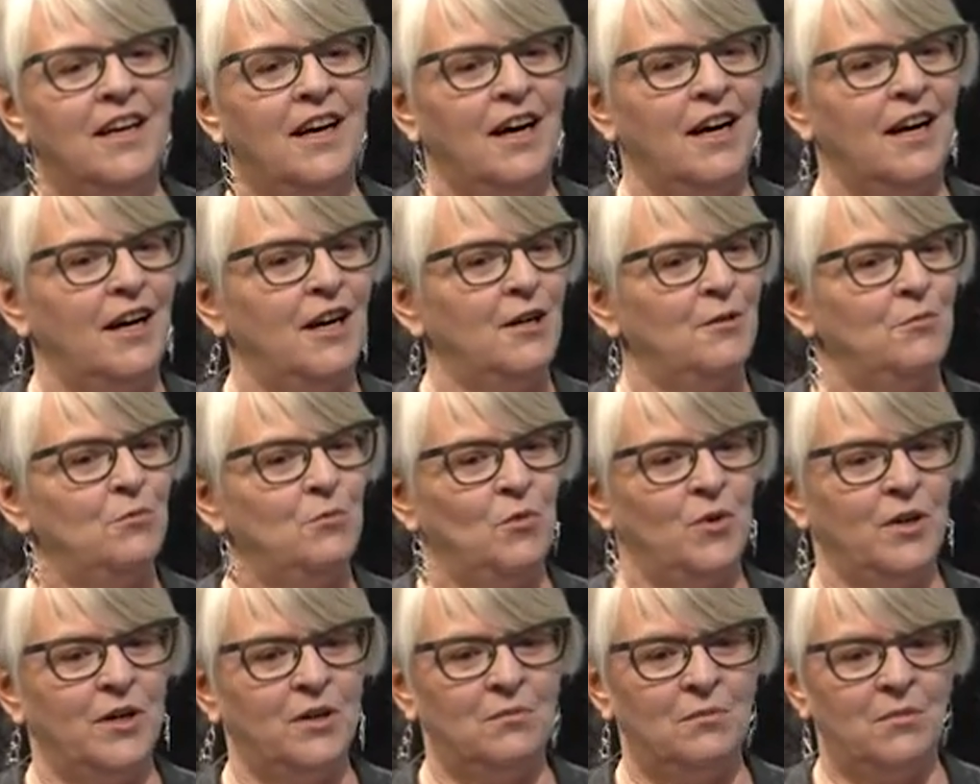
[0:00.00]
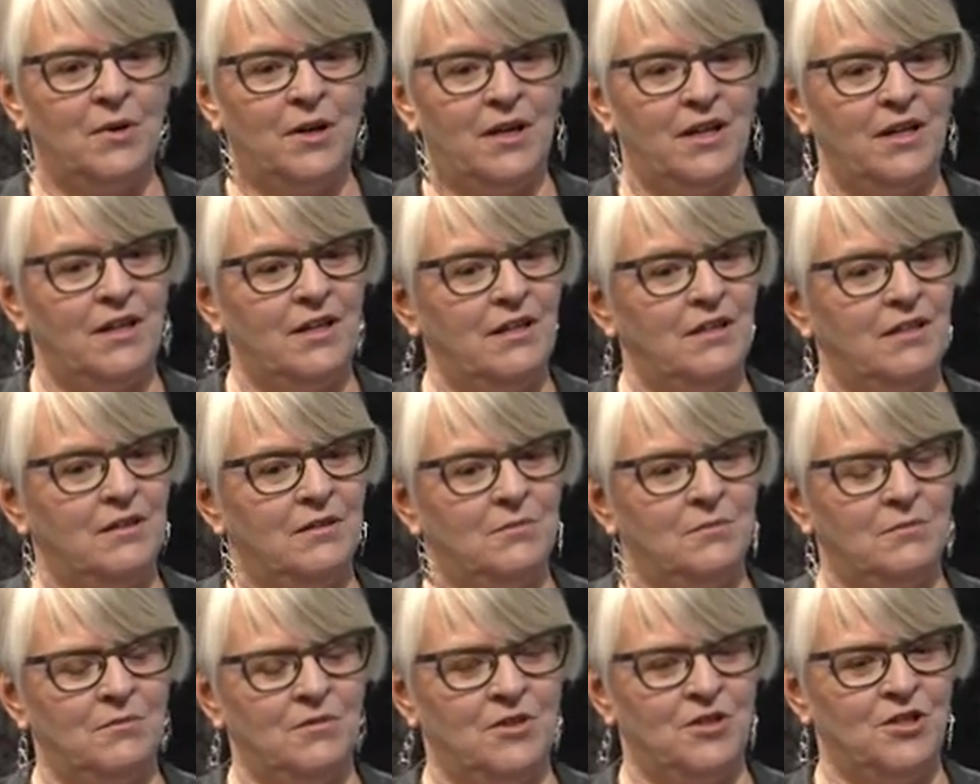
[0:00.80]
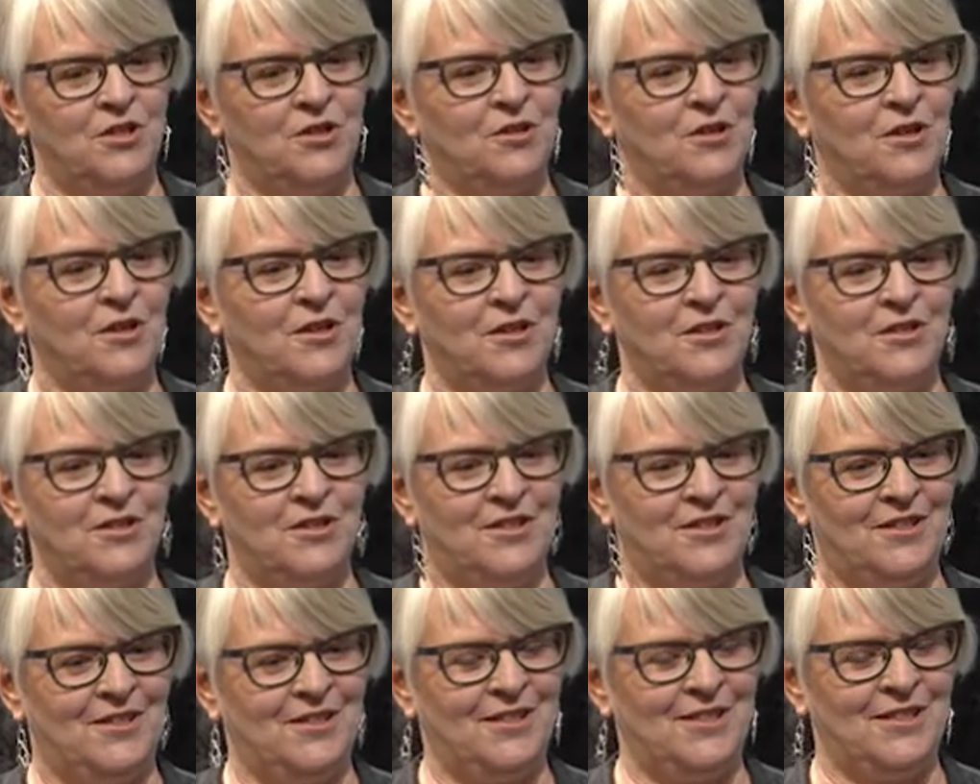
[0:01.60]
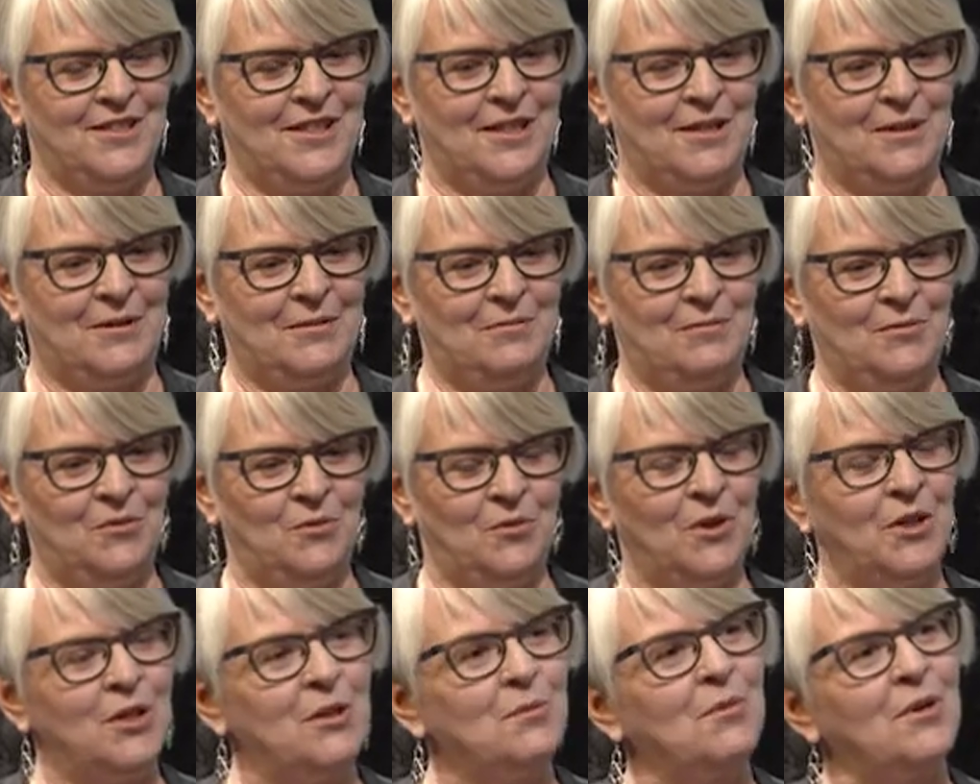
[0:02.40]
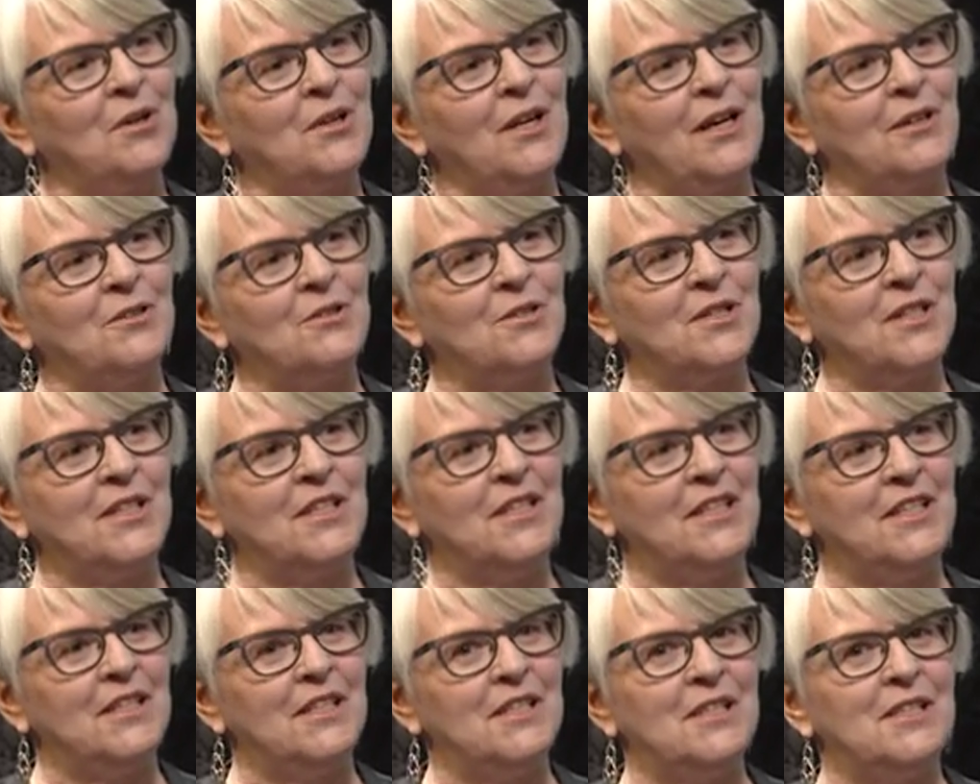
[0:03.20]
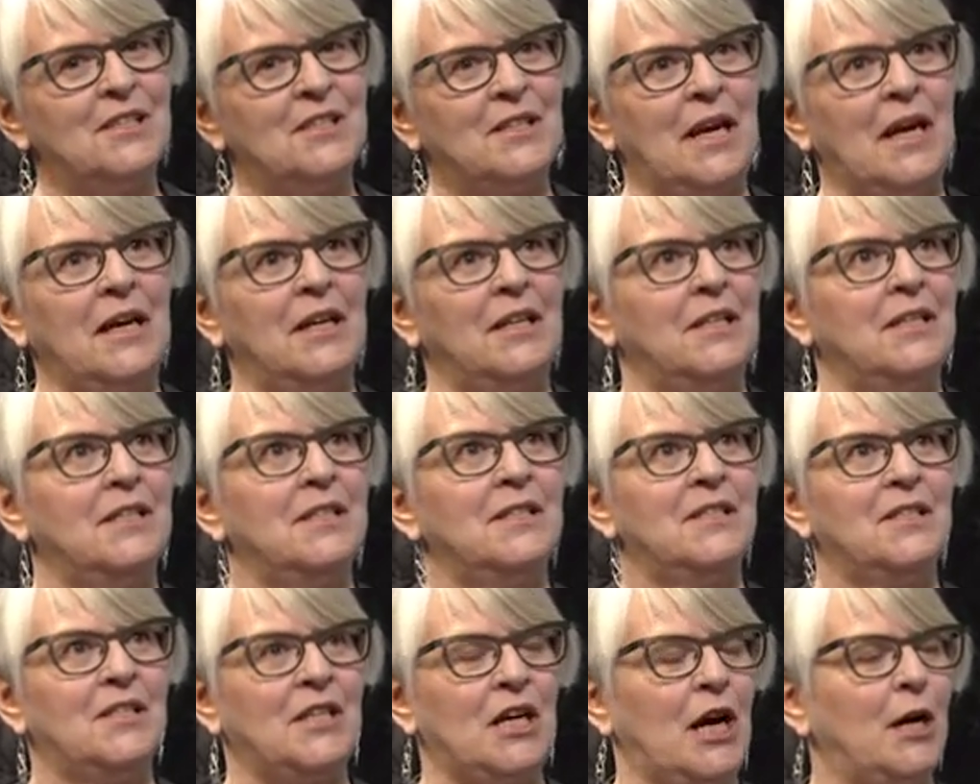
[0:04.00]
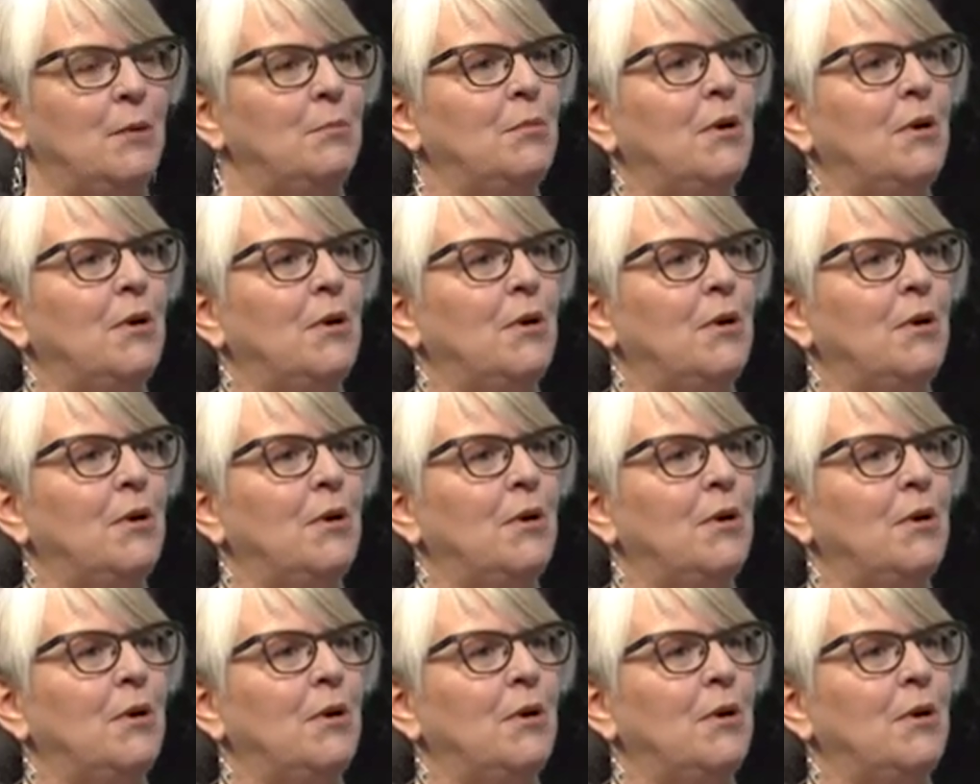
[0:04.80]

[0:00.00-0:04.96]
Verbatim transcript: Um, one of my dear hearts is uh, William Orlowski. He is Canada's tap